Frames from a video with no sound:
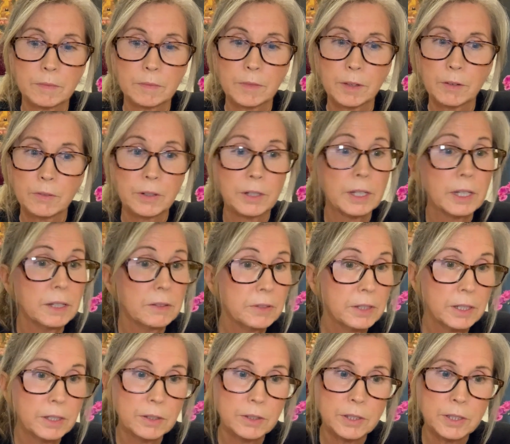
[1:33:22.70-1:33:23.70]
Forgiving
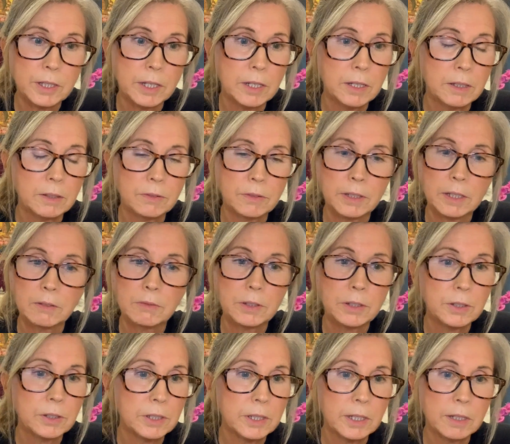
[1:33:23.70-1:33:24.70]
yourself, giving
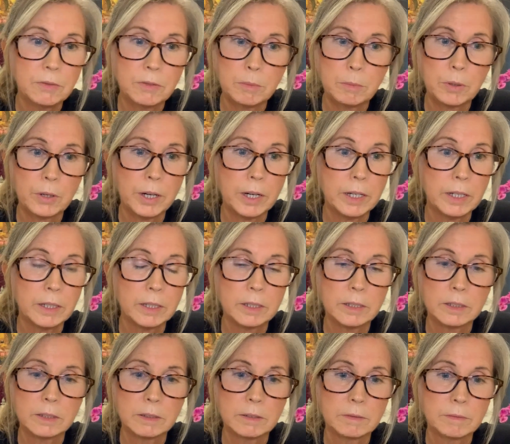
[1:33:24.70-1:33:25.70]
yourself a break.
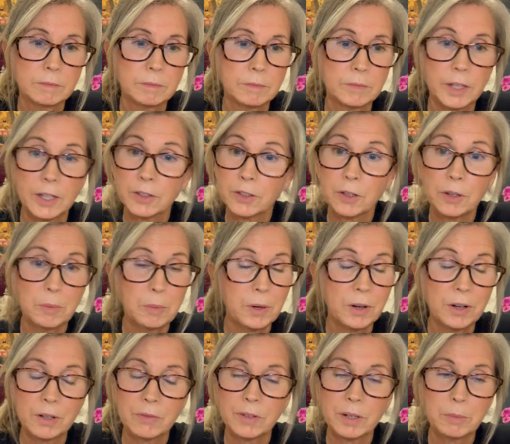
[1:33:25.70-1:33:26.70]
That's all
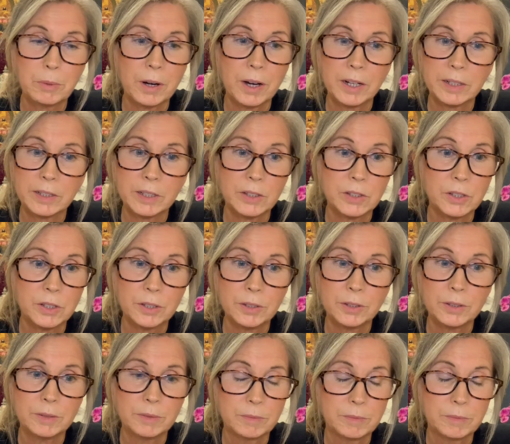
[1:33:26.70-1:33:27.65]
part of our practice too.